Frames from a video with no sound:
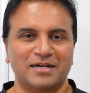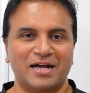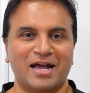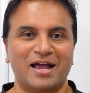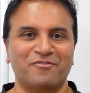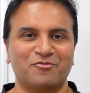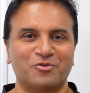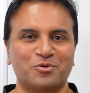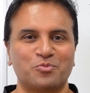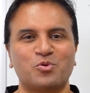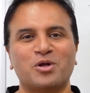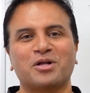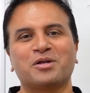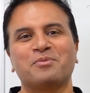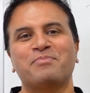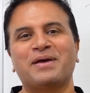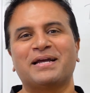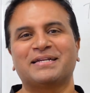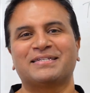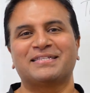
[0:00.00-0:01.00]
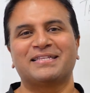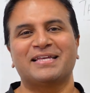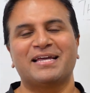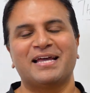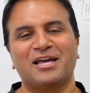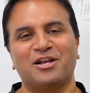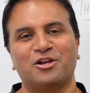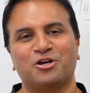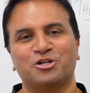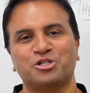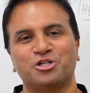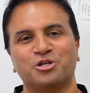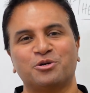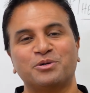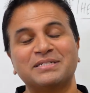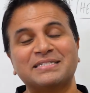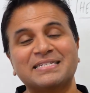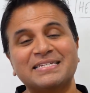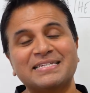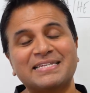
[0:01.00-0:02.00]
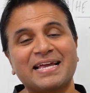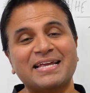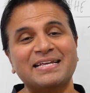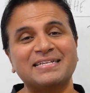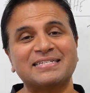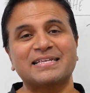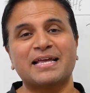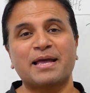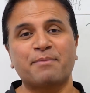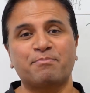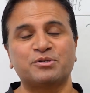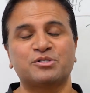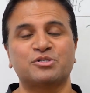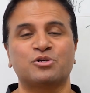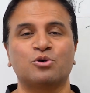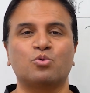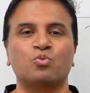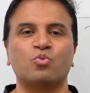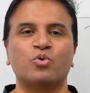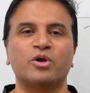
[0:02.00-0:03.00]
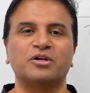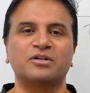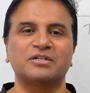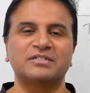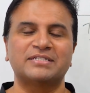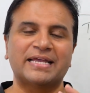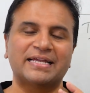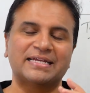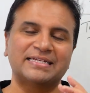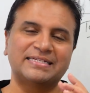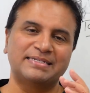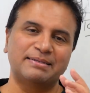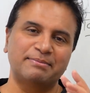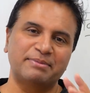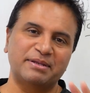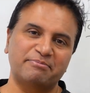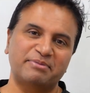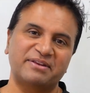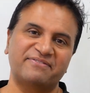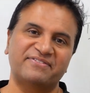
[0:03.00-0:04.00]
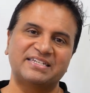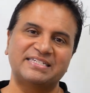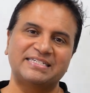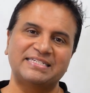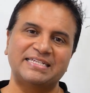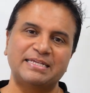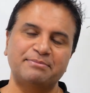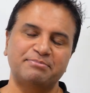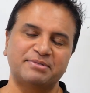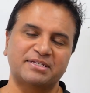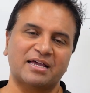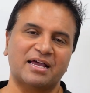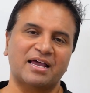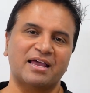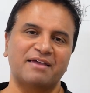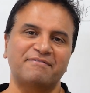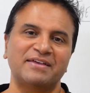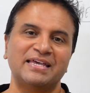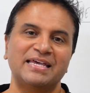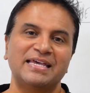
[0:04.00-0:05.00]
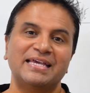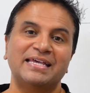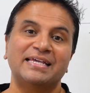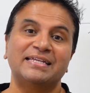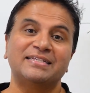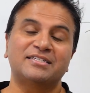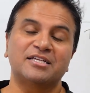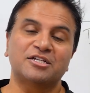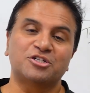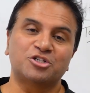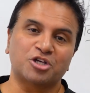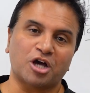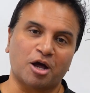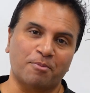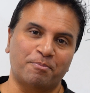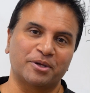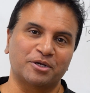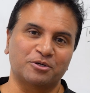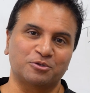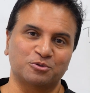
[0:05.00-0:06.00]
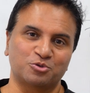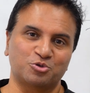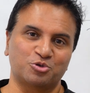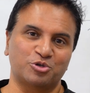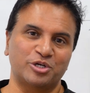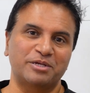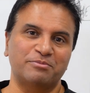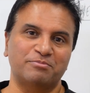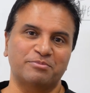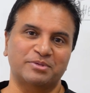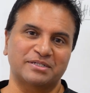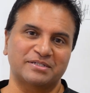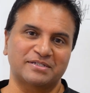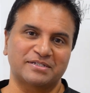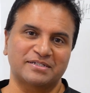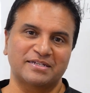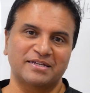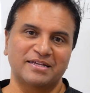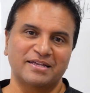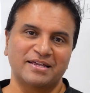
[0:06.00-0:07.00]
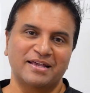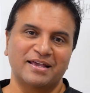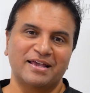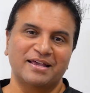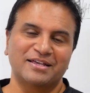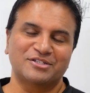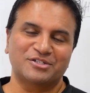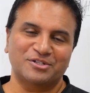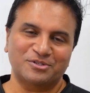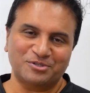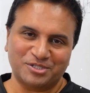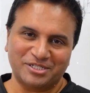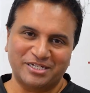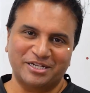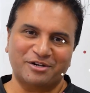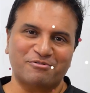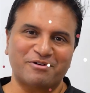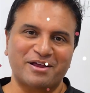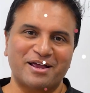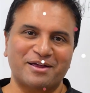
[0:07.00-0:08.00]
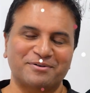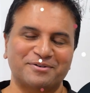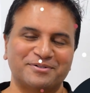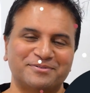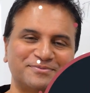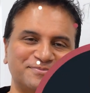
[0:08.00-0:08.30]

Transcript: Hi everyone and welcome back to the Hair Loss Show. In today's episode, we're going to take a little bit of a deep dive into topical treatments. So stick around.